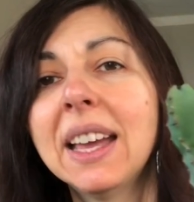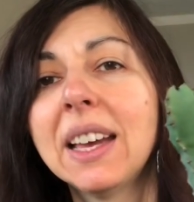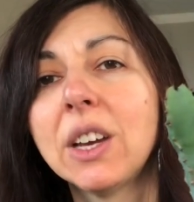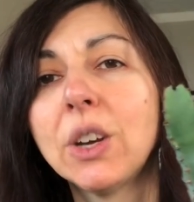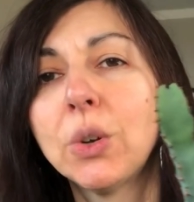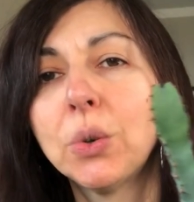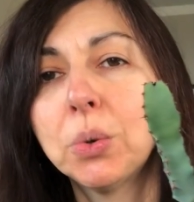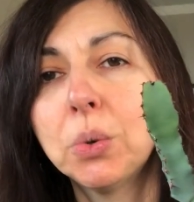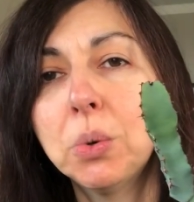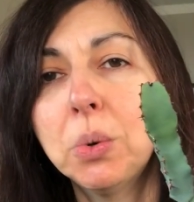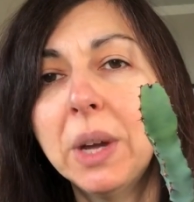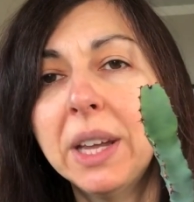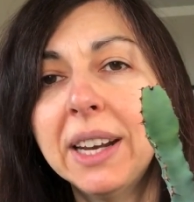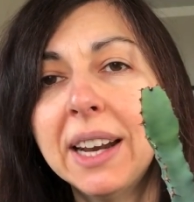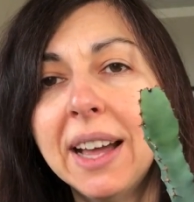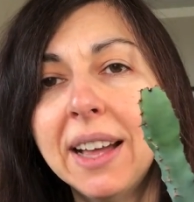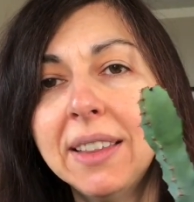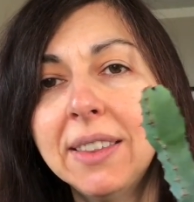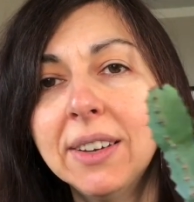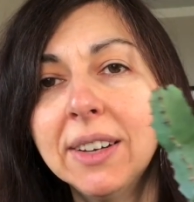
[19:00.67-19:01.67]
Grew
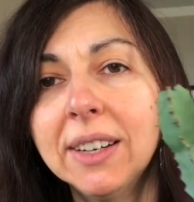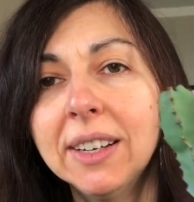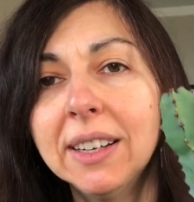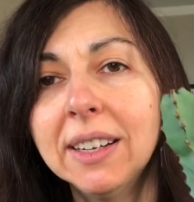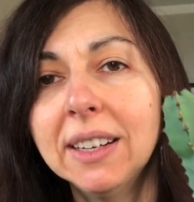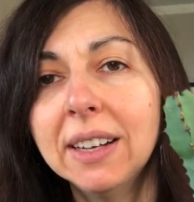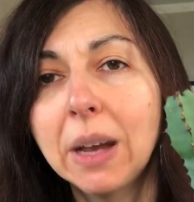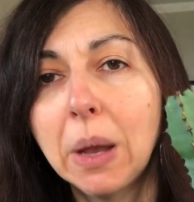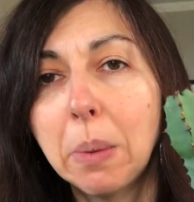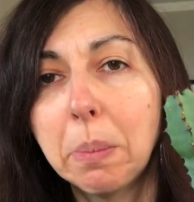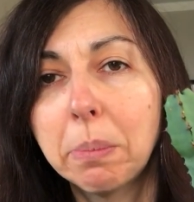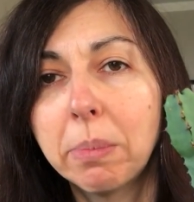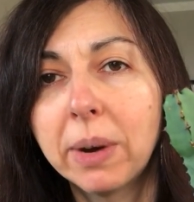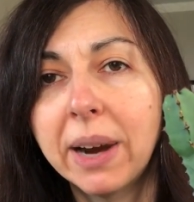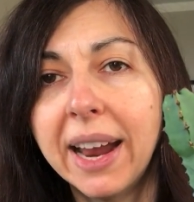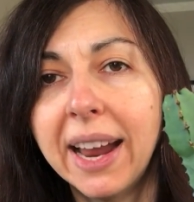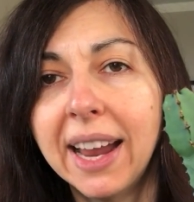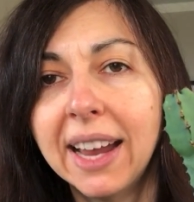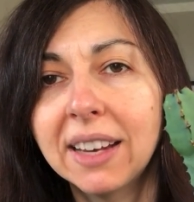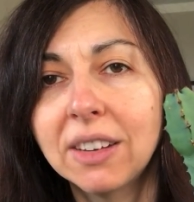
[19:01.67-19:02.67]
another
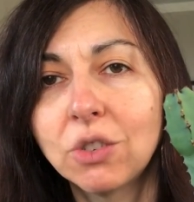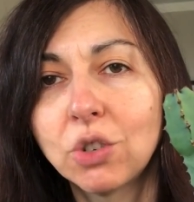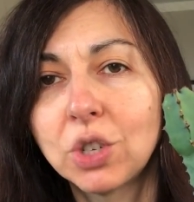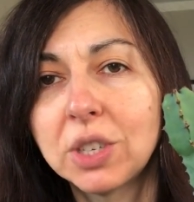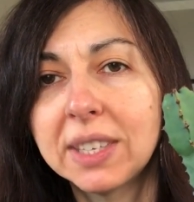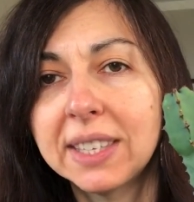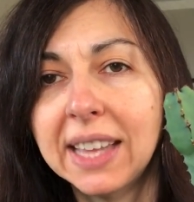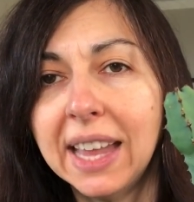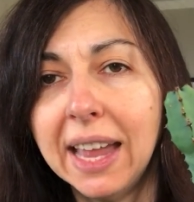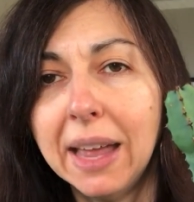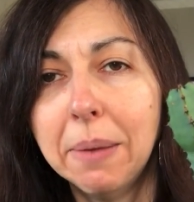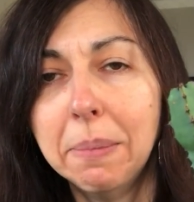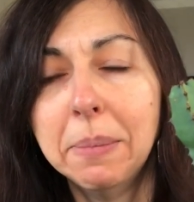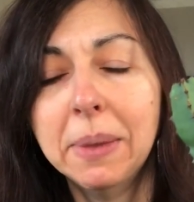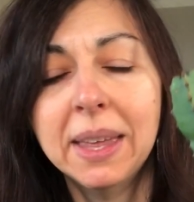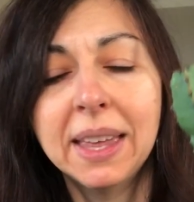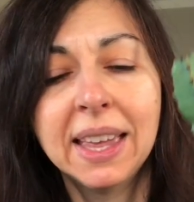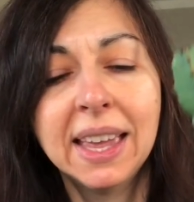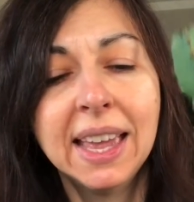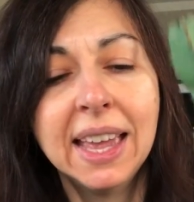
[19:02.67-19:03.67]
branch
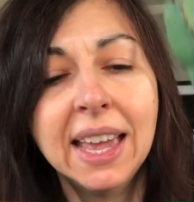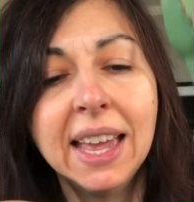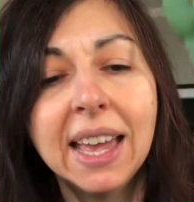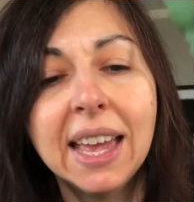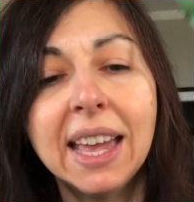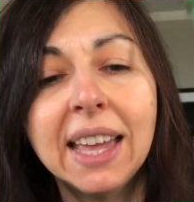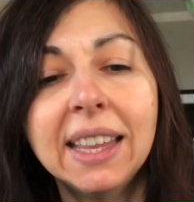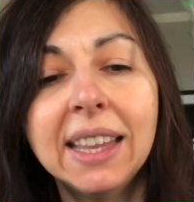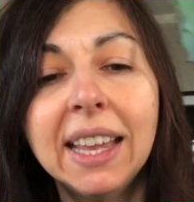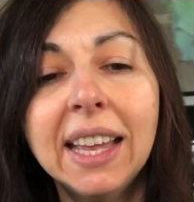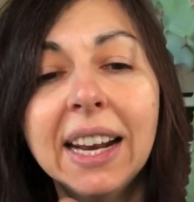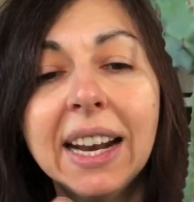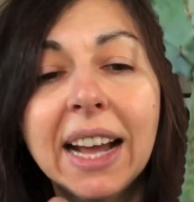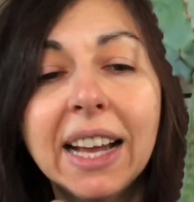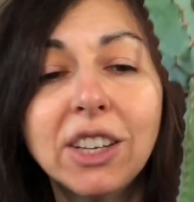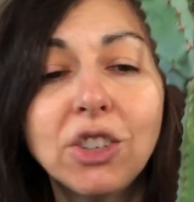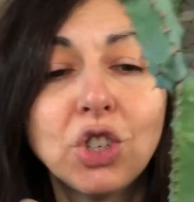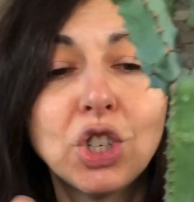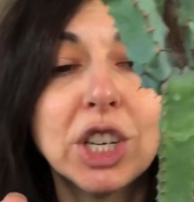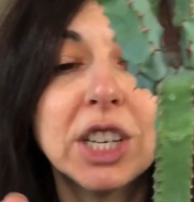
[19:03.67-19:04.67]
stem. And then
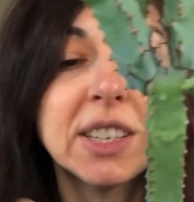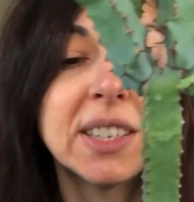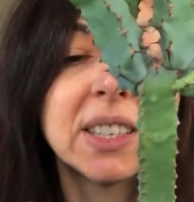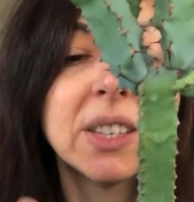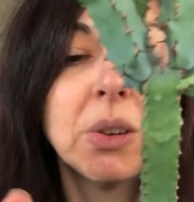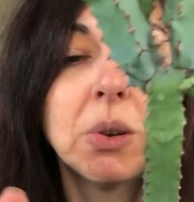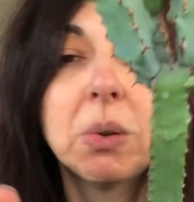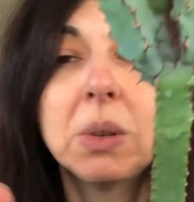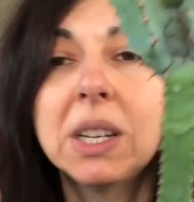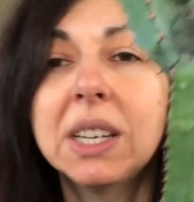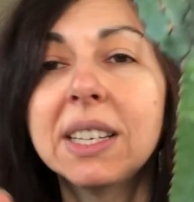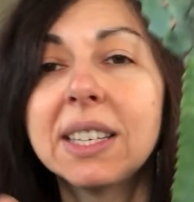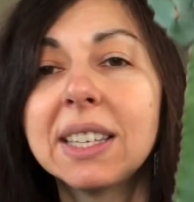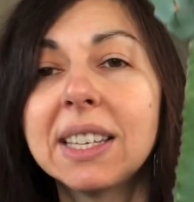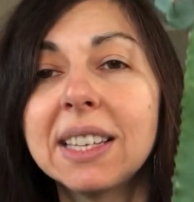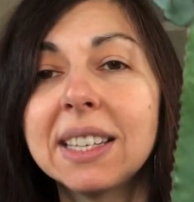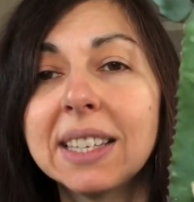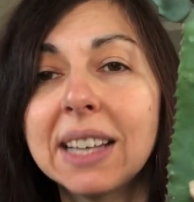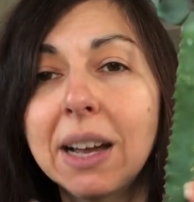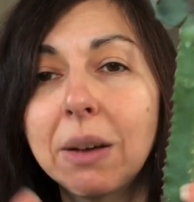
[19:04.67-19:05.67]
I just noticed
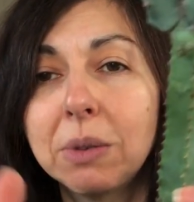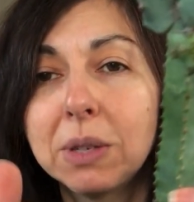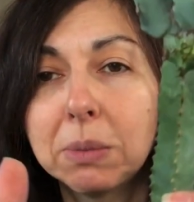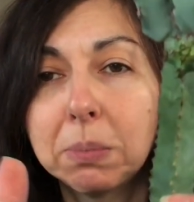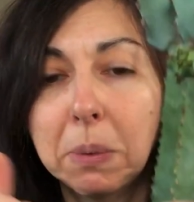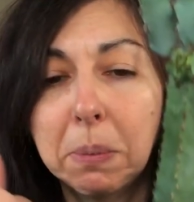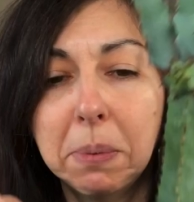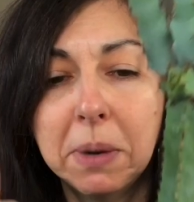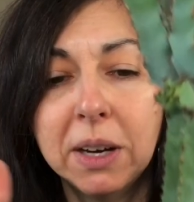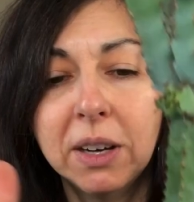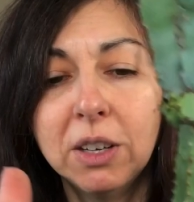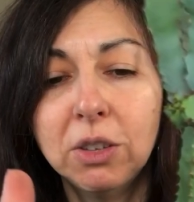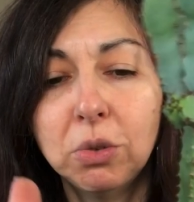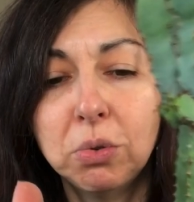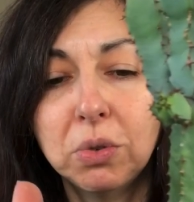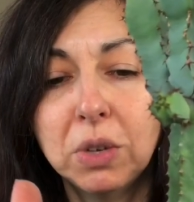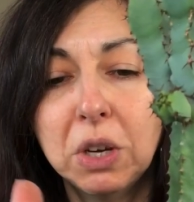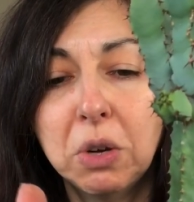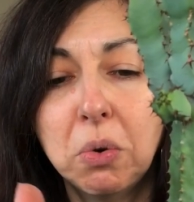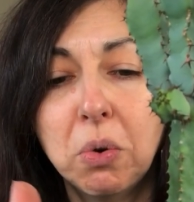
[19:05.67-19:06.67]
as I was preparing
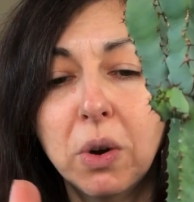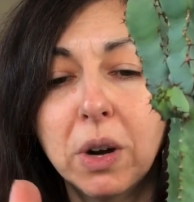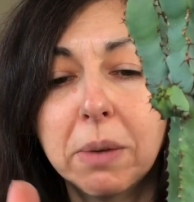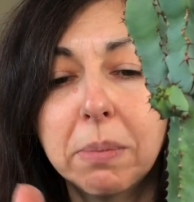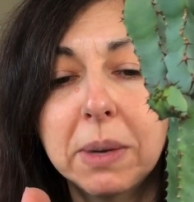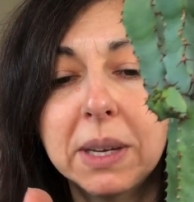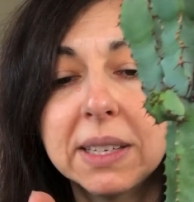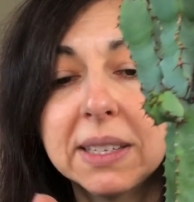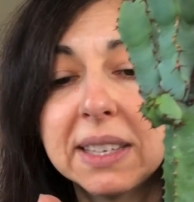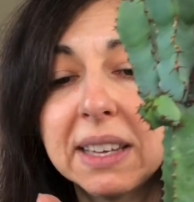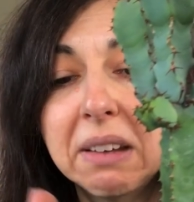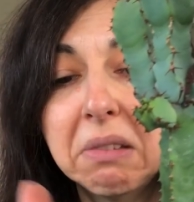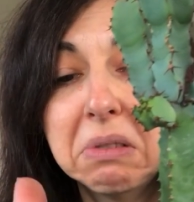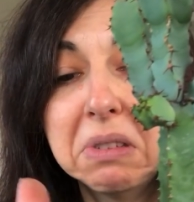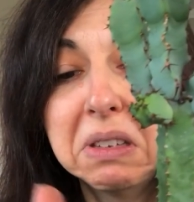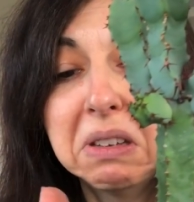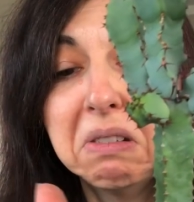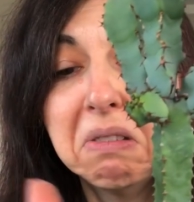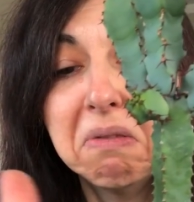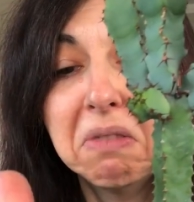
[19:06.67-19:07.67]
to record, because I
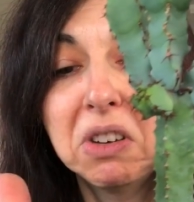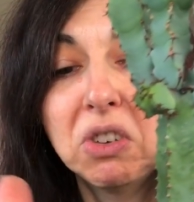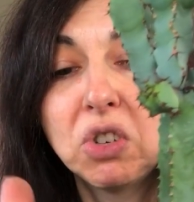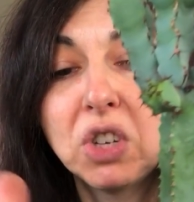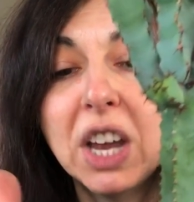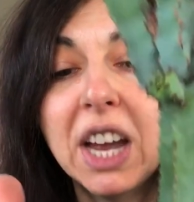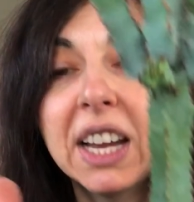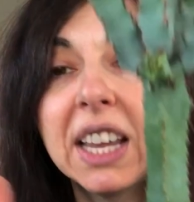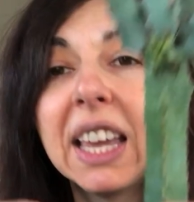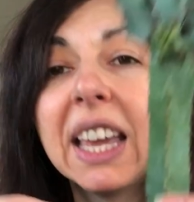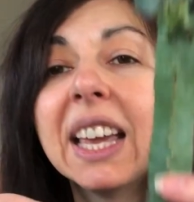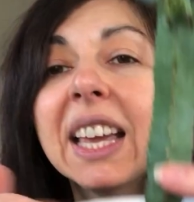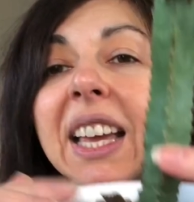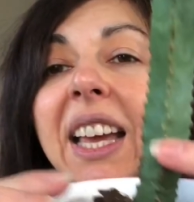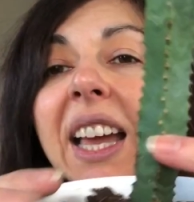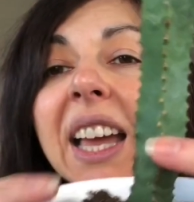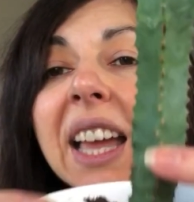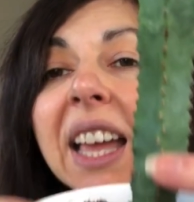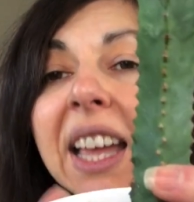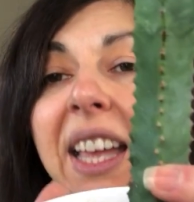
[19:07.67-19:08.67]
wasn't even checking,
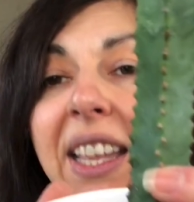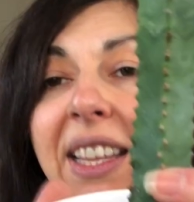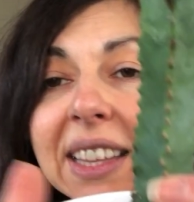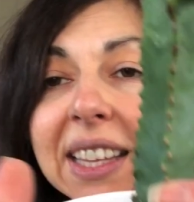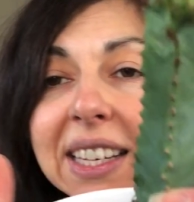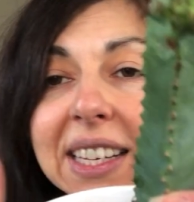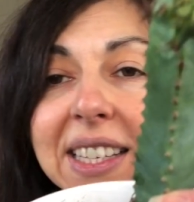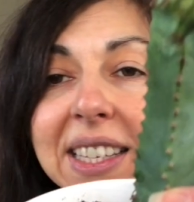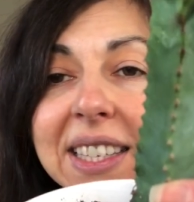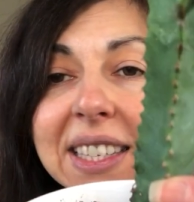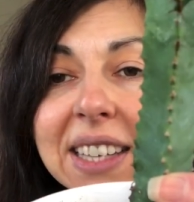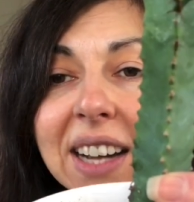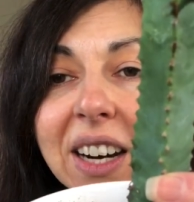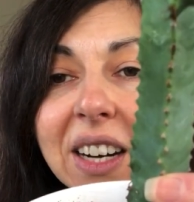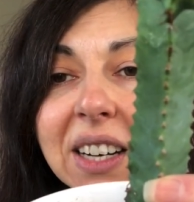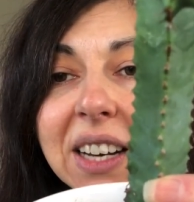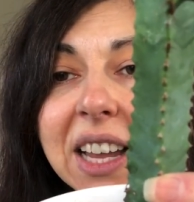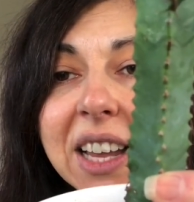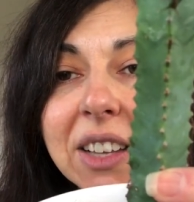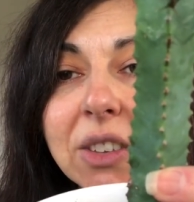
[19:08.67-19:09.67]
that it's
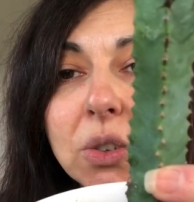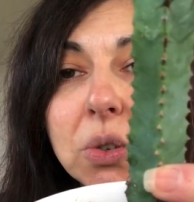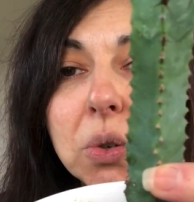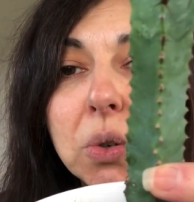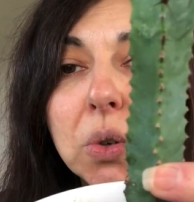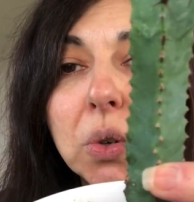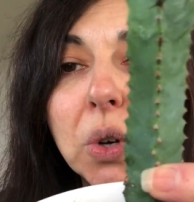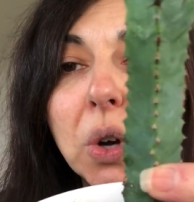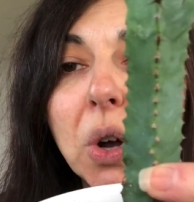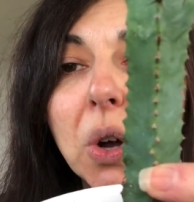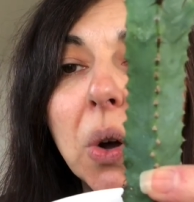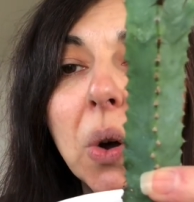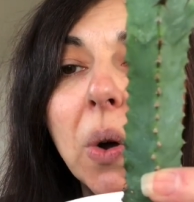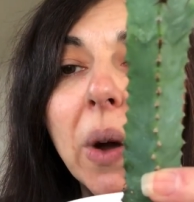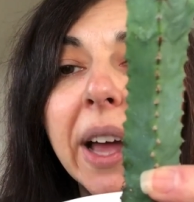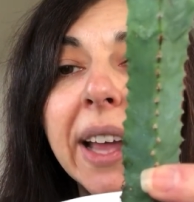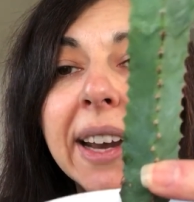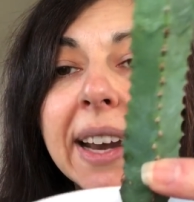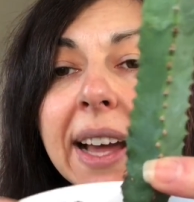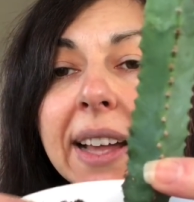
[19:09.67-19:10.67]
starting to grow
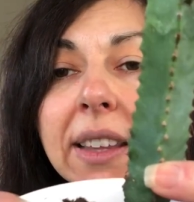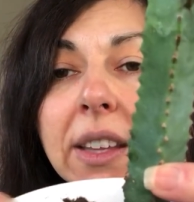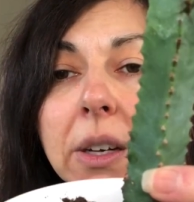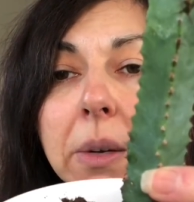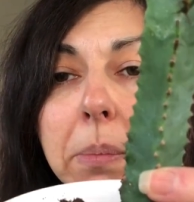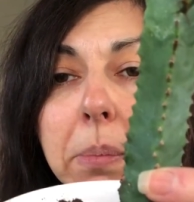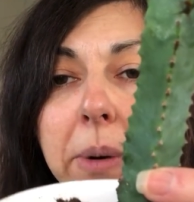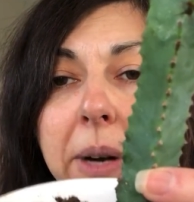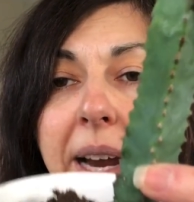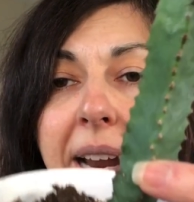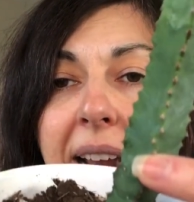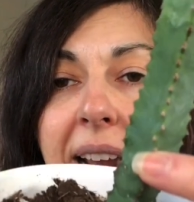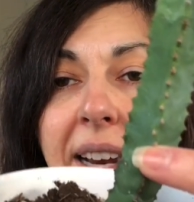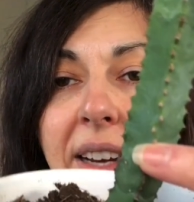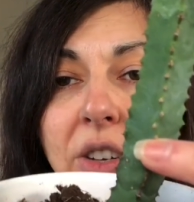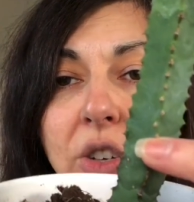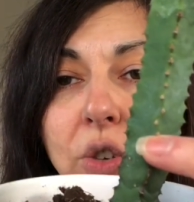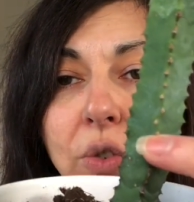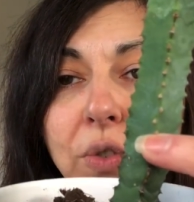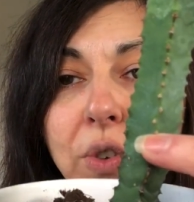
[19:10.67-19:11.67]
another
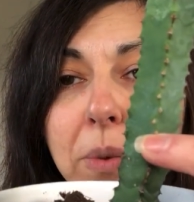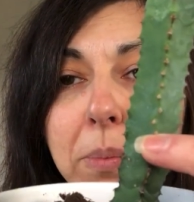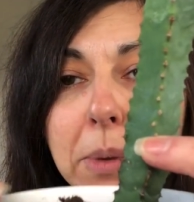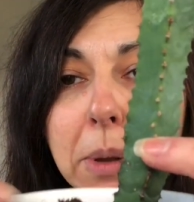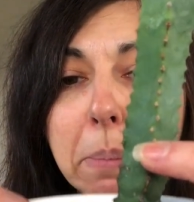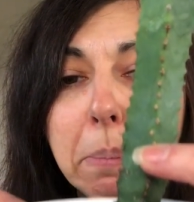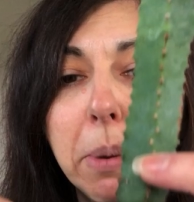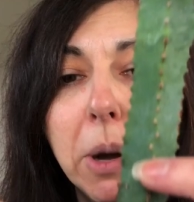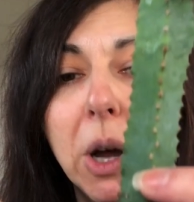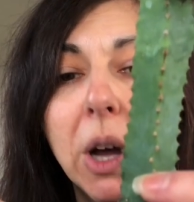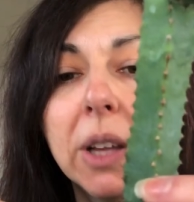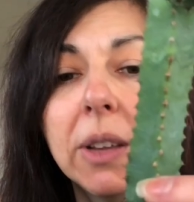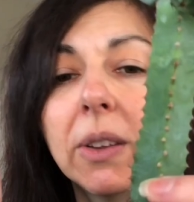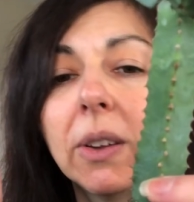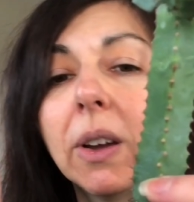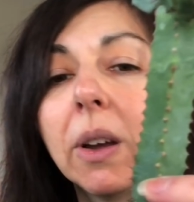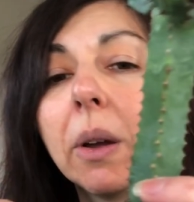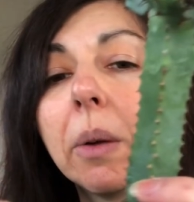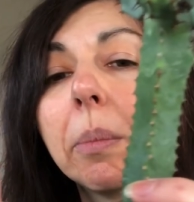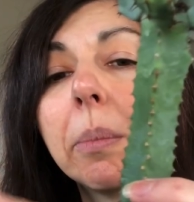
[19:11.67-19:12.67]
branch from the
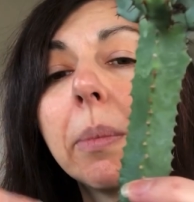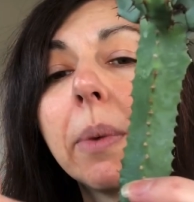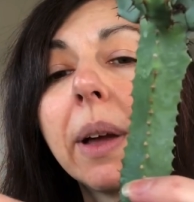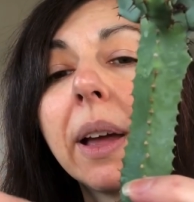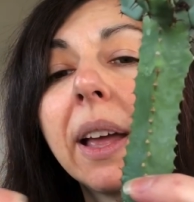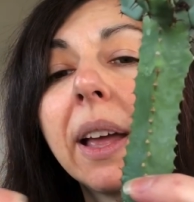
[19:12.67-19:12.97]
bottom.